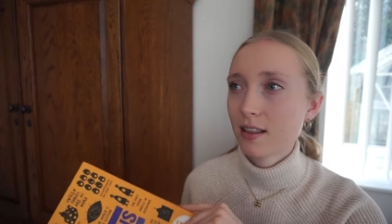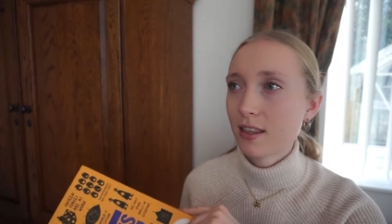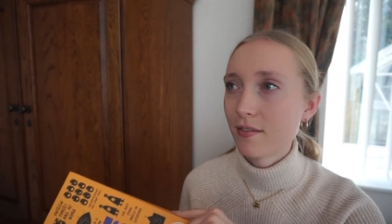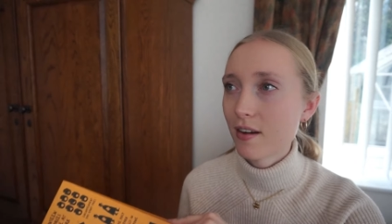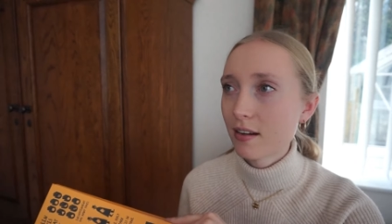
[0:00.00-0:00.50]

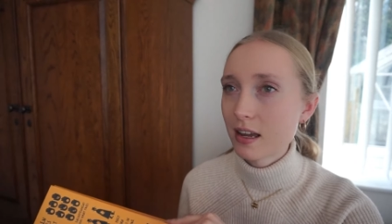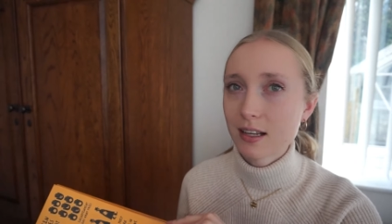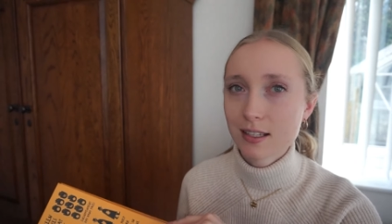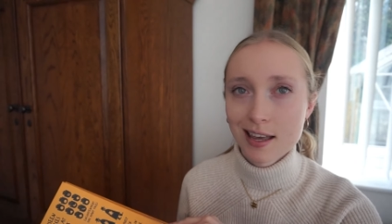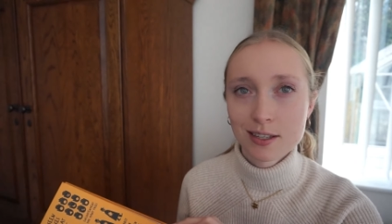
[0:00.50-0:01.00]
they're very
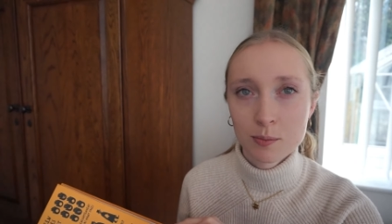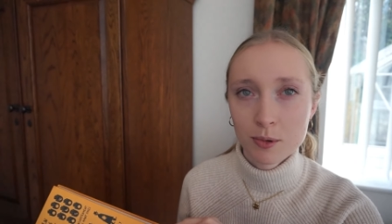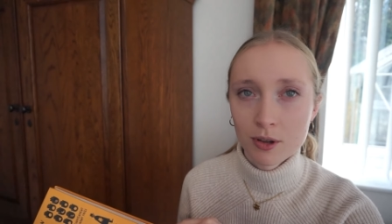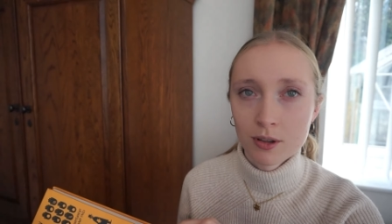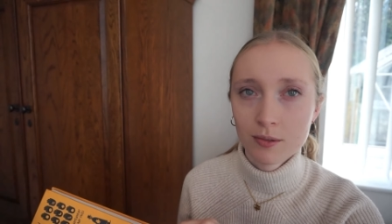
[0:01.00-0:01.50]

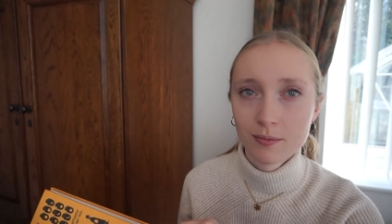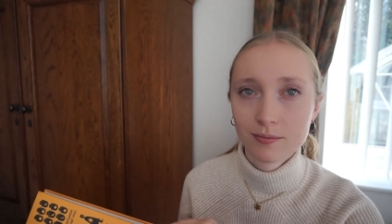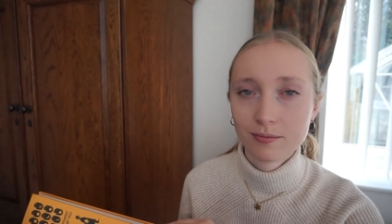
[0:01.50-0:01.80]
accessible